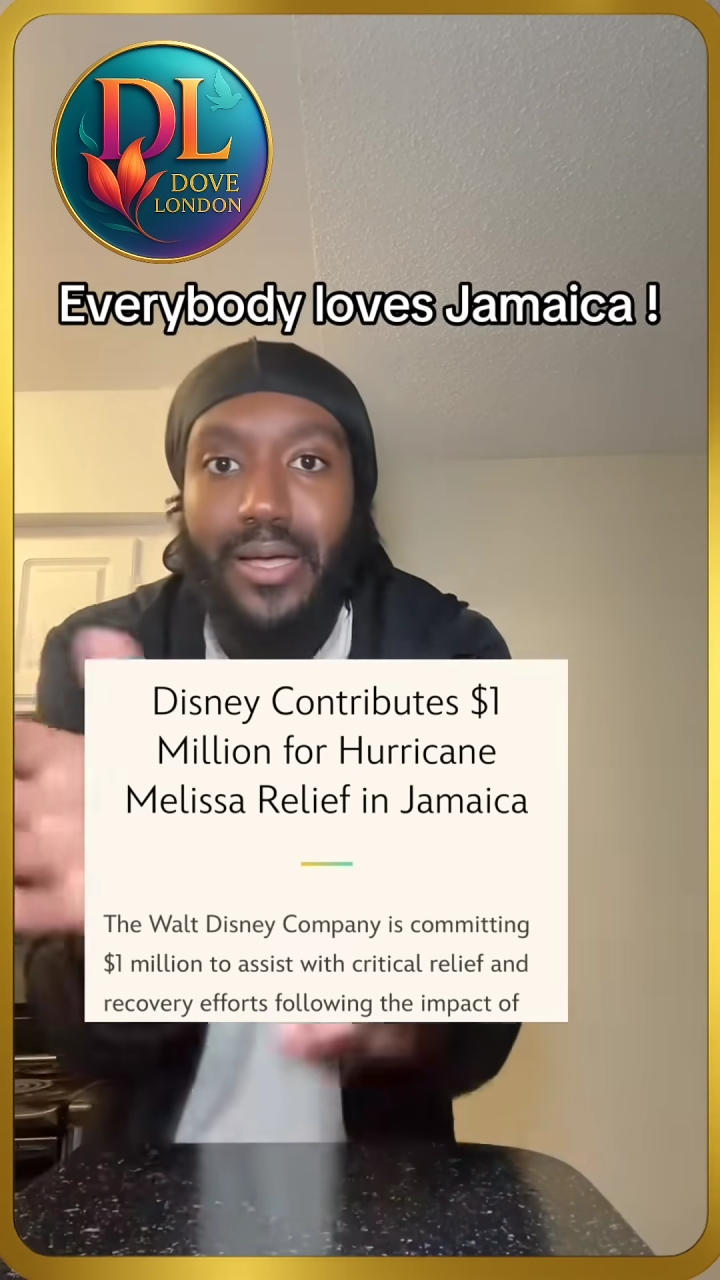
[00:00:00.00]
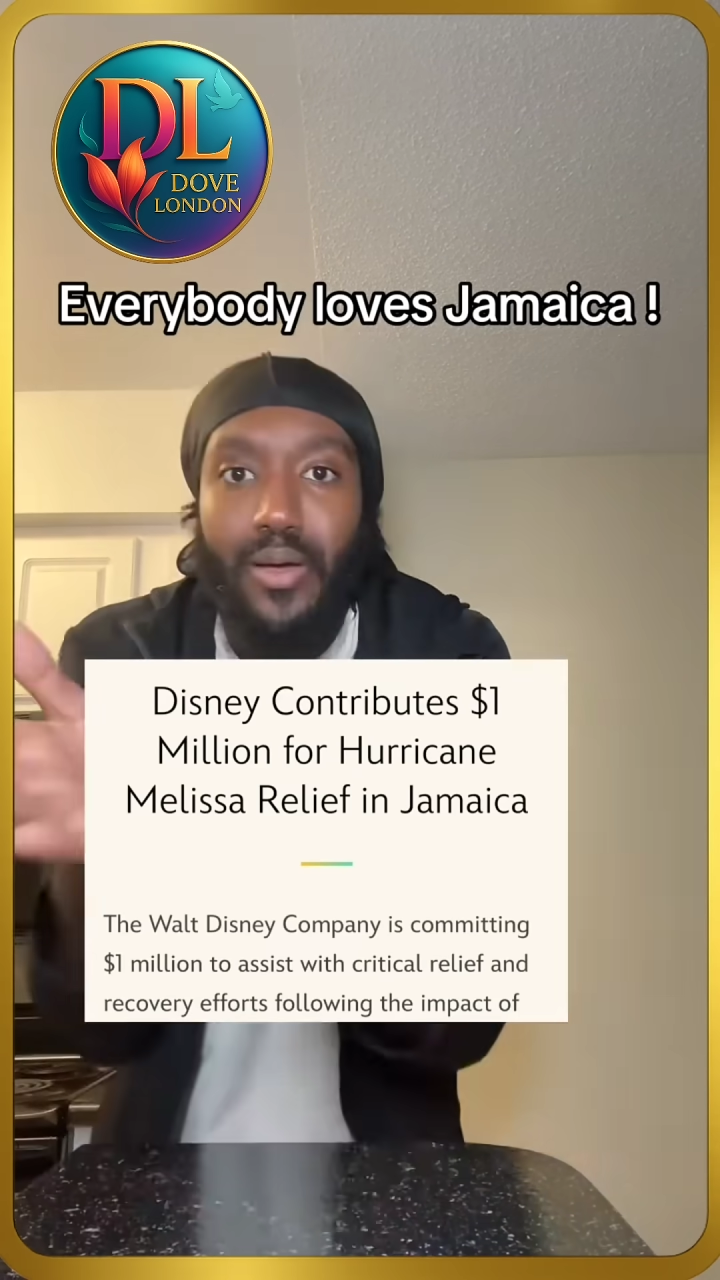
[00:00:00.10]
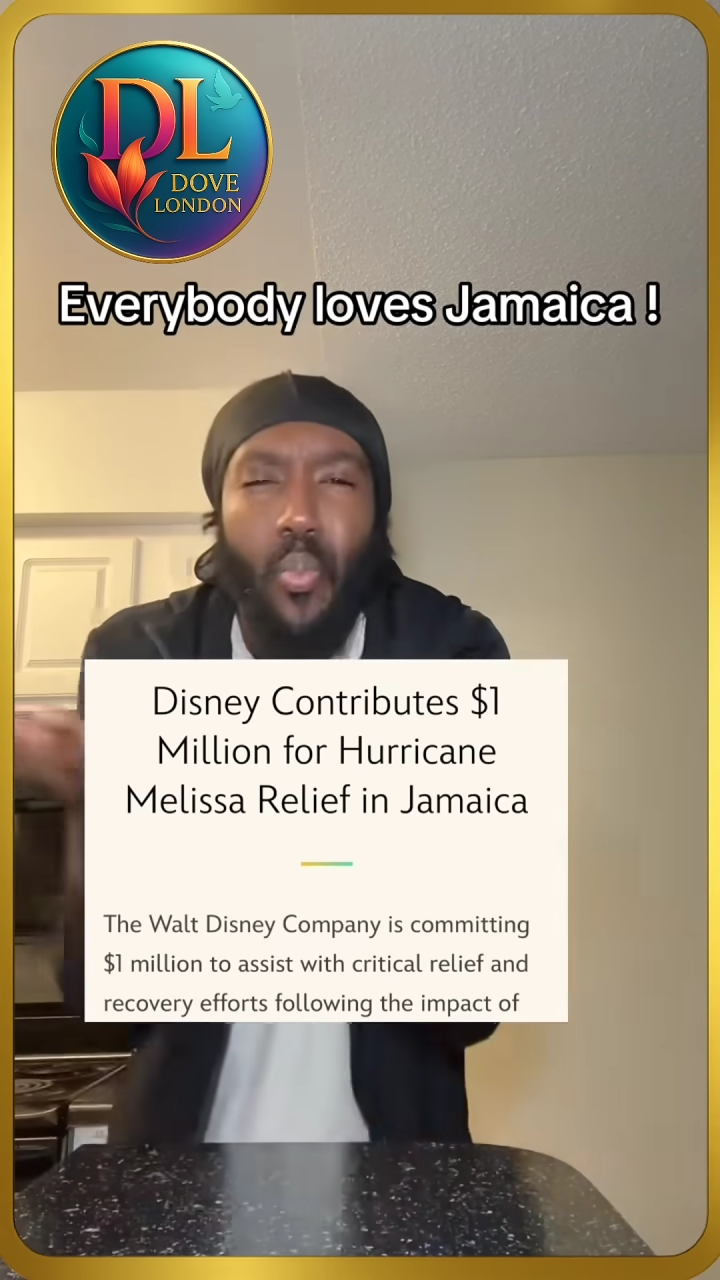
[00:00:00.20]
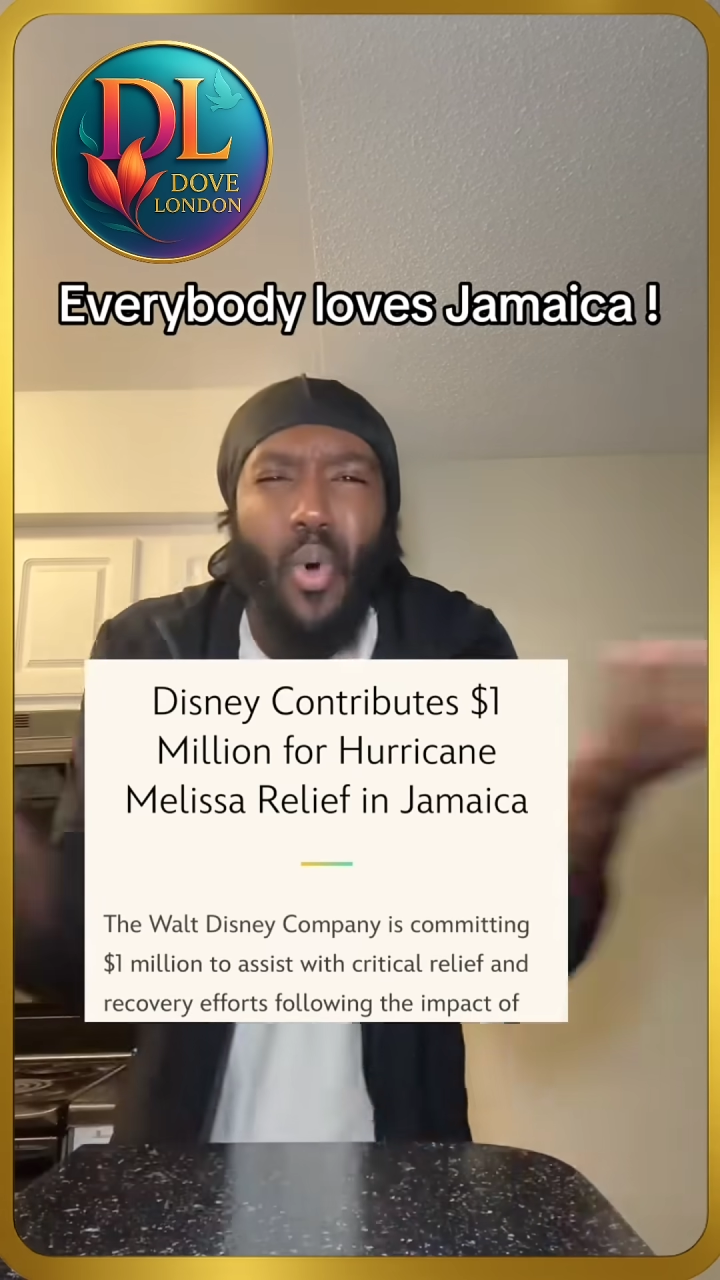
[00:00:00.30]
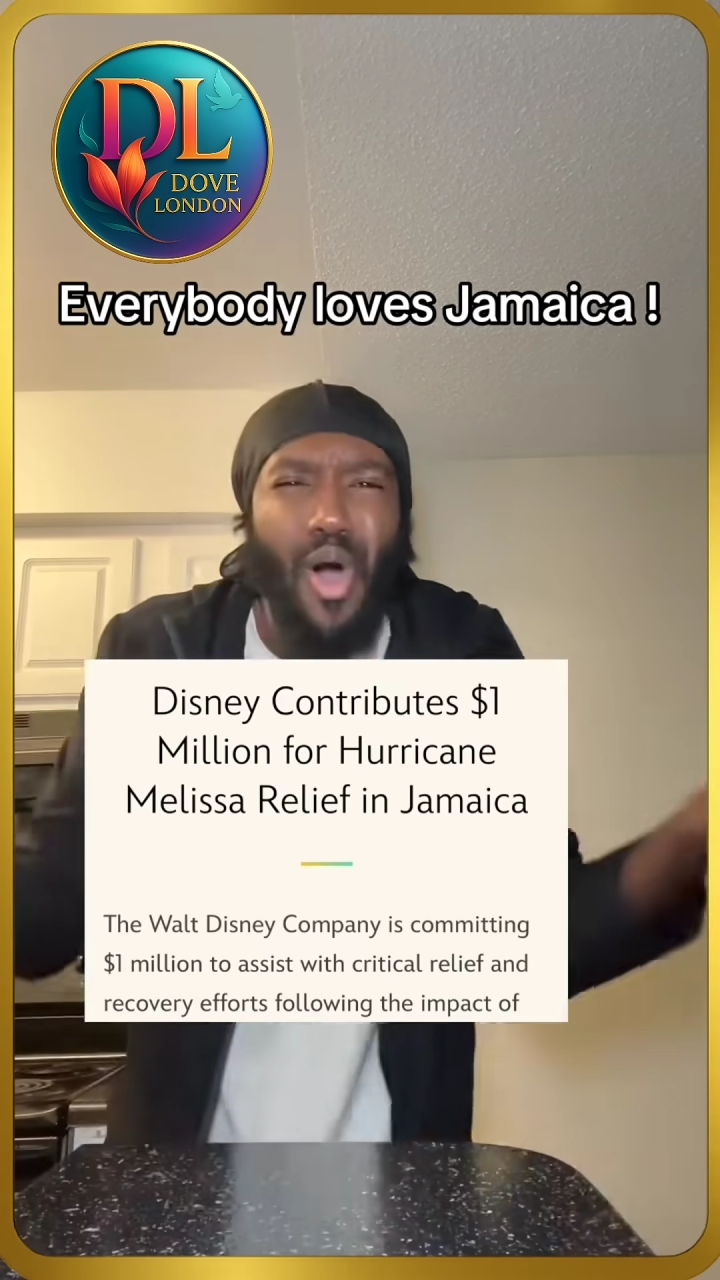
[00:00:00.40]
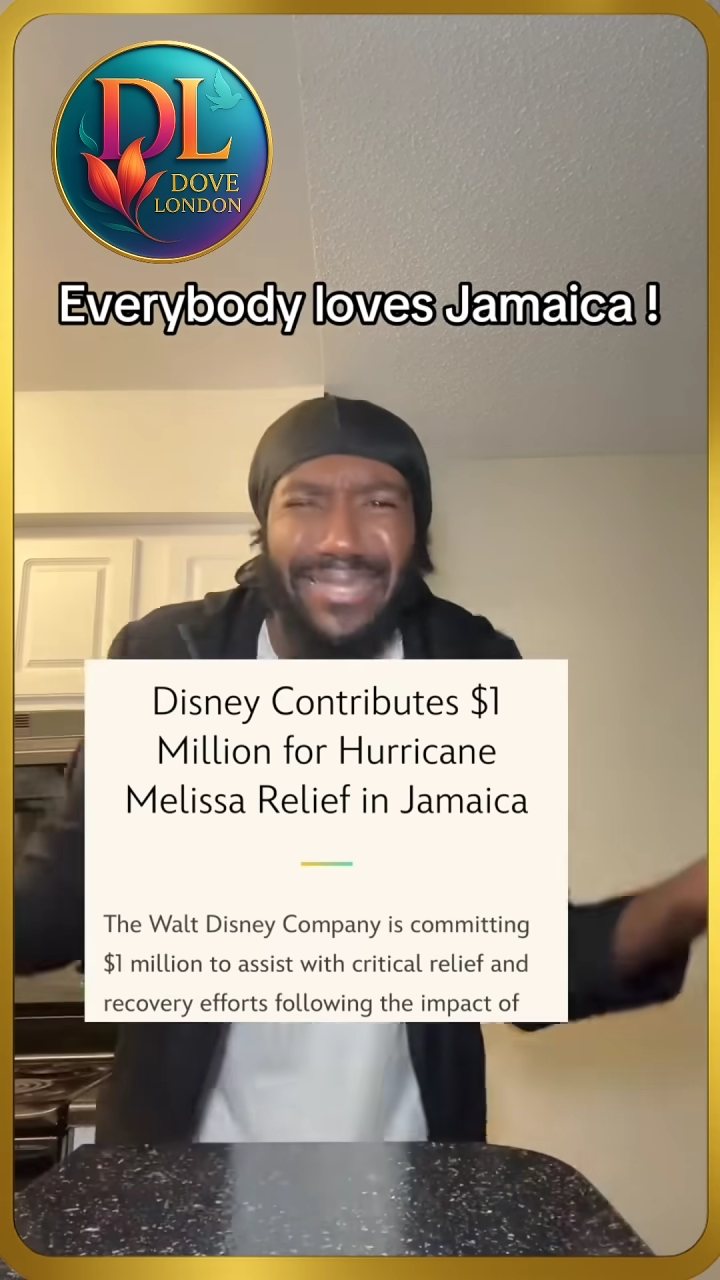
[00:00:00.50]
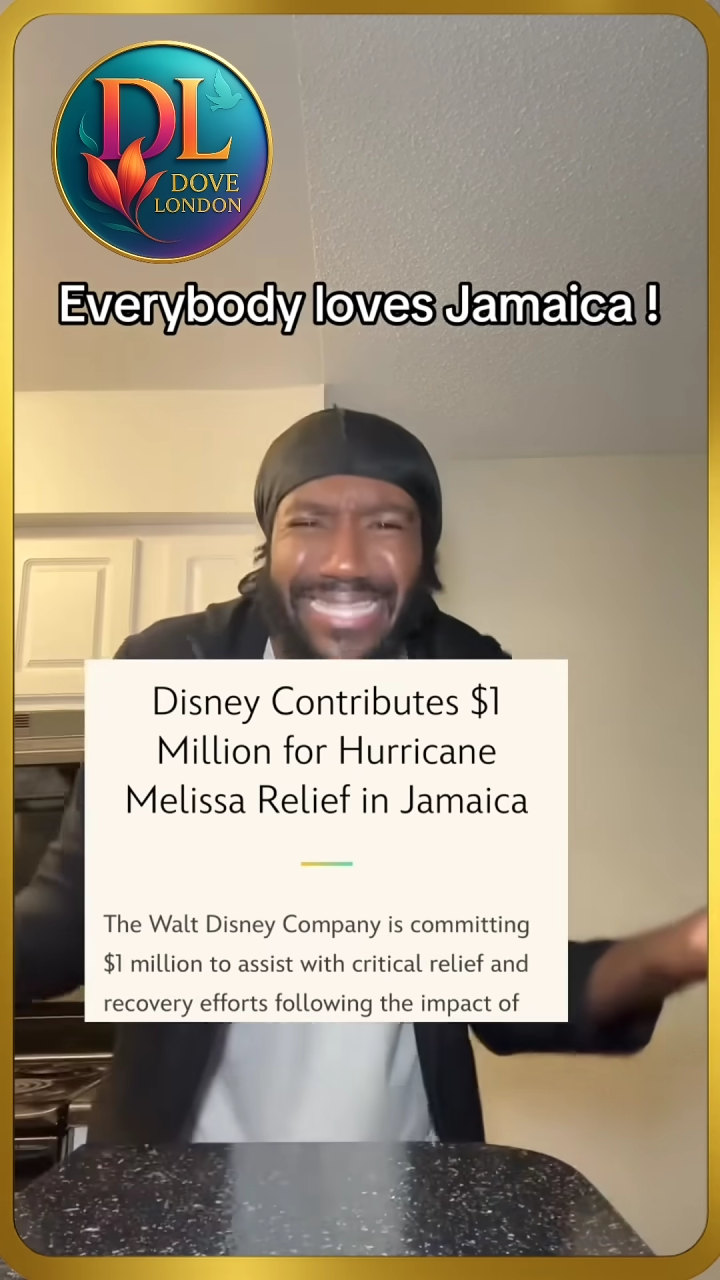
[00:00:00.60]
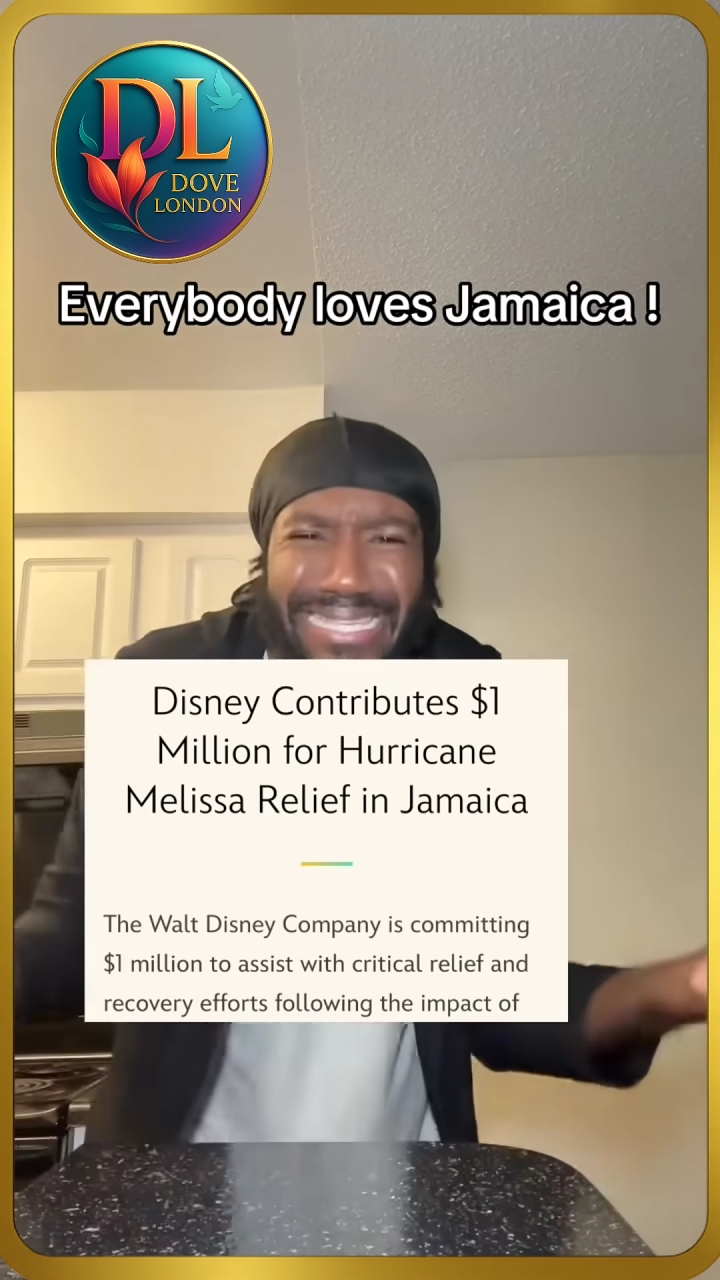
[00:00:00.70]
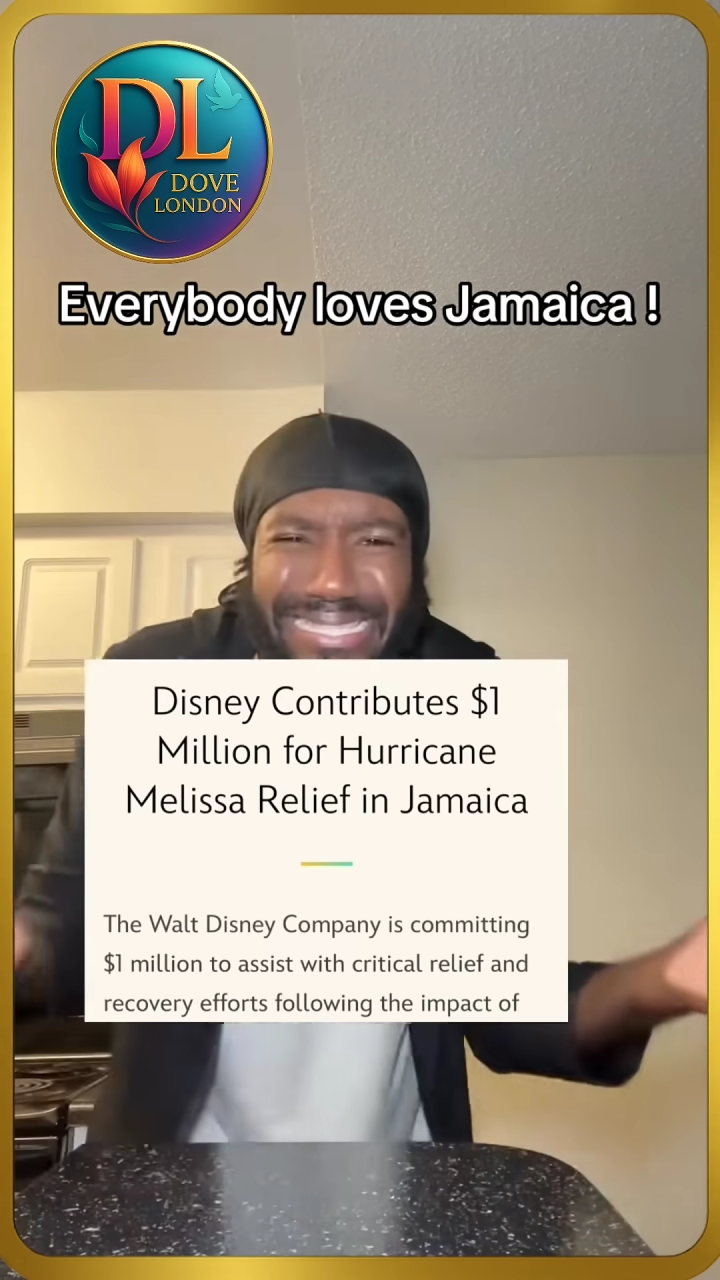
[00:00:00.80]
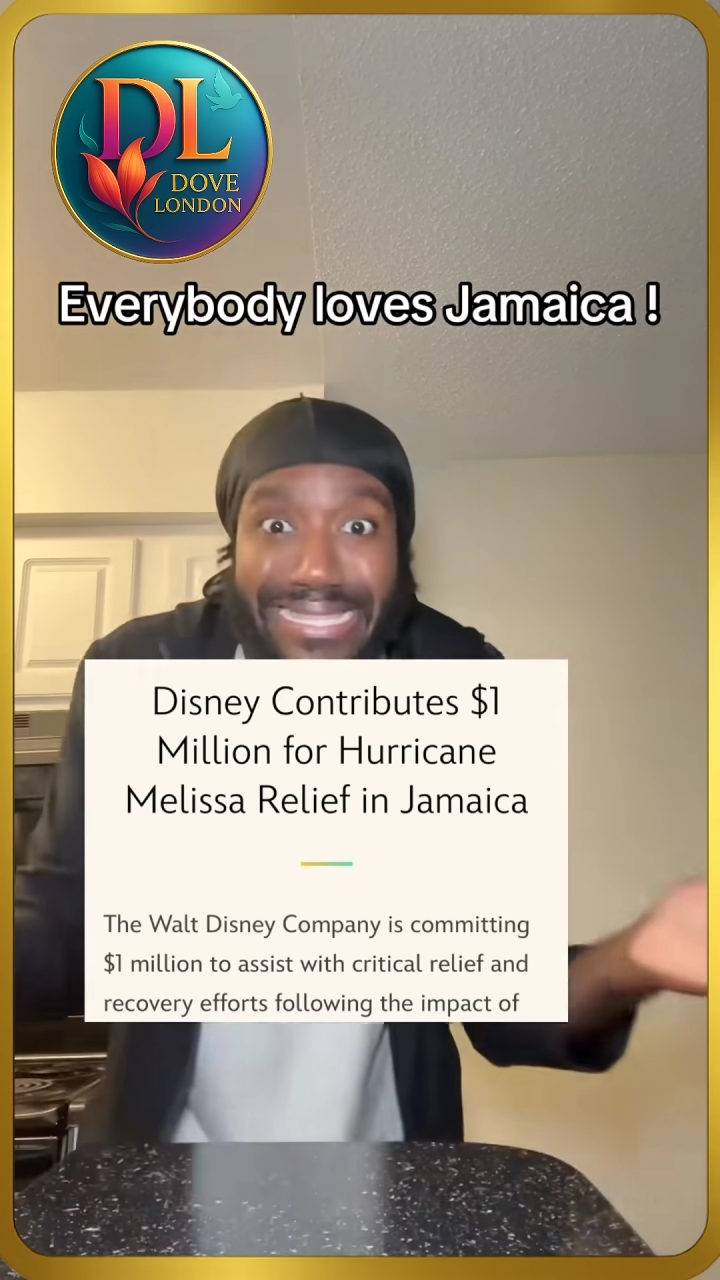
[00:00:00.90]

Walt Disney,